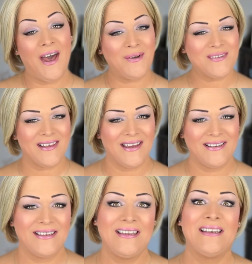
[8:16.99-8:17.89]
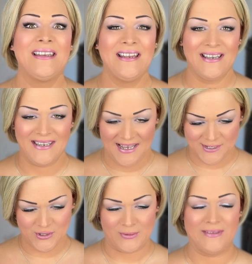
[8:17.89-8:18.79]
outside in
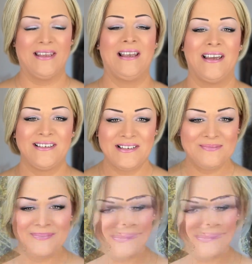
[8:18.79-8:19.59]
natural daylight.